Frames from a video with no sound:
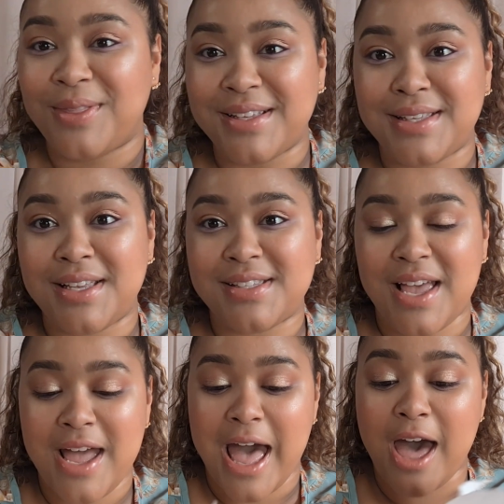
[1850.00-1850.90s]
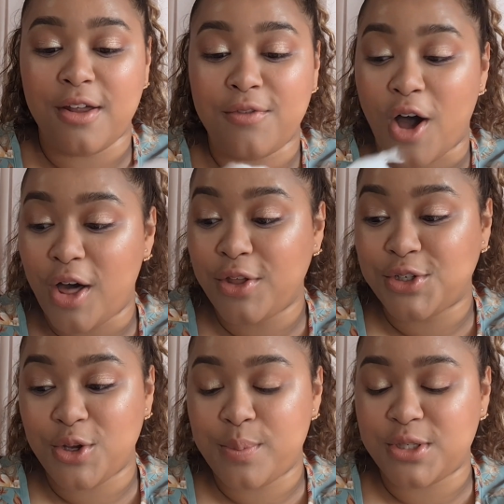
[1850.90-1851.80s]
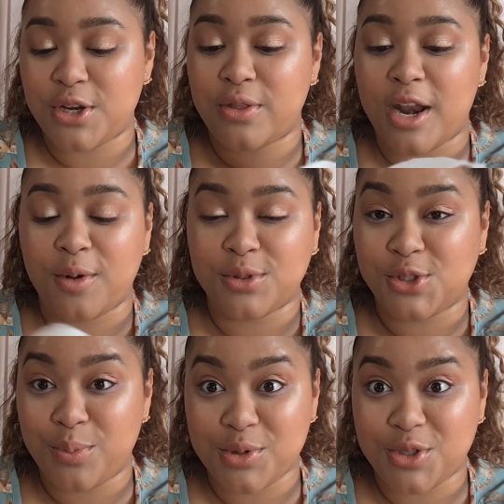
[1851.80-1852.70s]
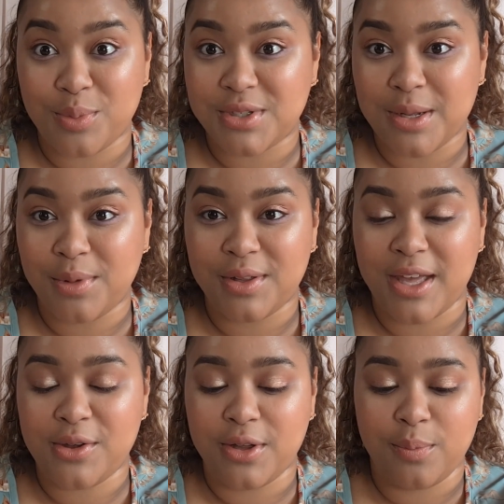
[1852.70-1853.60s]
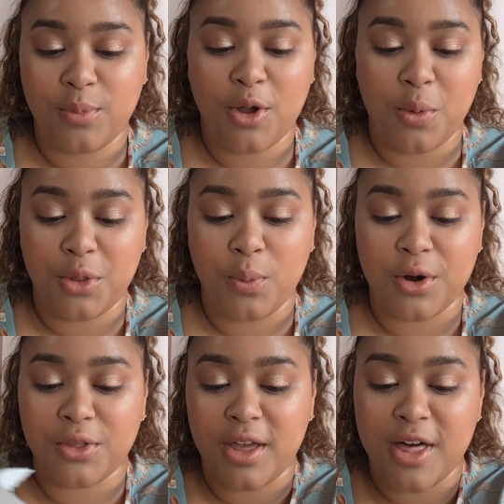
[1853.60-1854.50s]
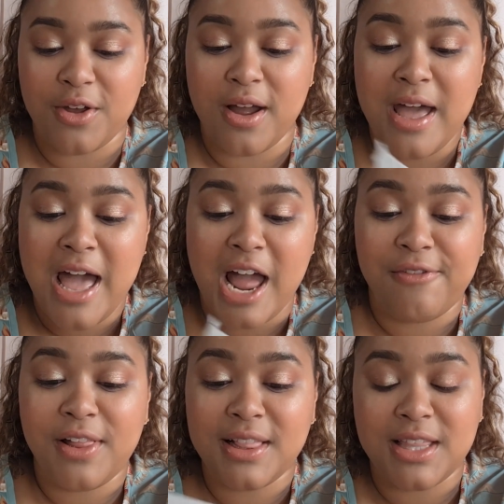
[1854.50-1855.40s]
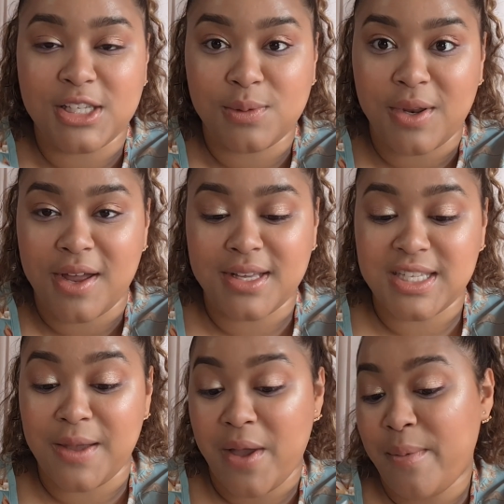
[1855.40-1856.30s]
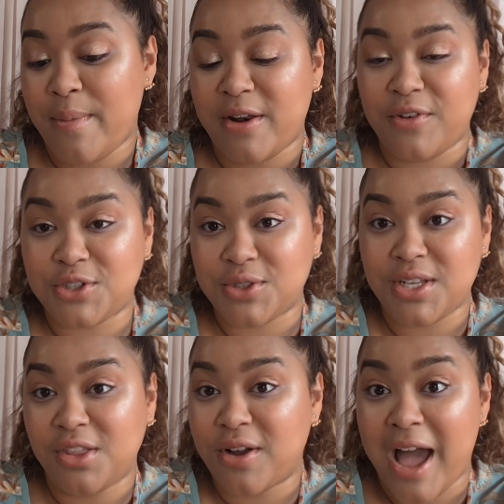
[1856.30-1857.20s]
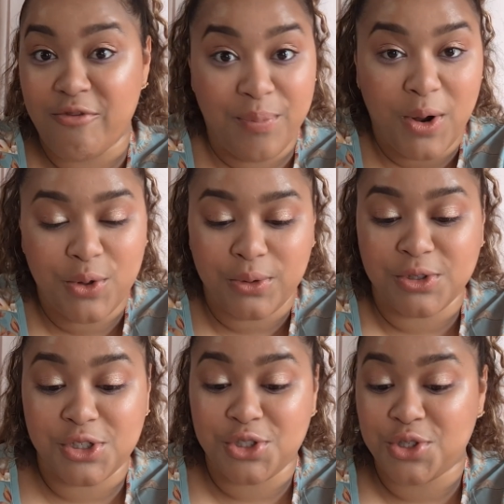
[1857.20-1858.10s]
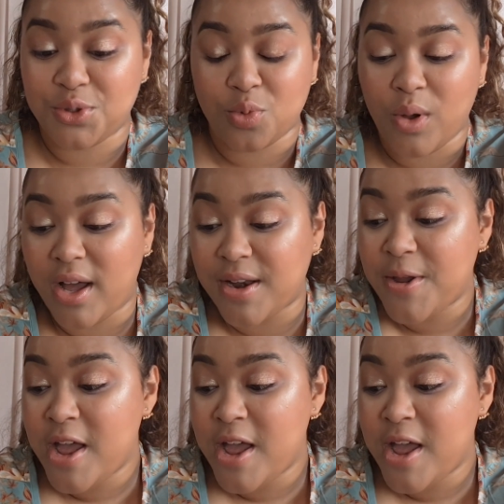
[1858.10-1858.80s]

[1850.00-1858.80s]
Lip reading: is, out of all the dupes, you know, that are super, super similar that you could go with one or the other, I feel like this one, honestly, it might be beneficial to either have both or just choose one.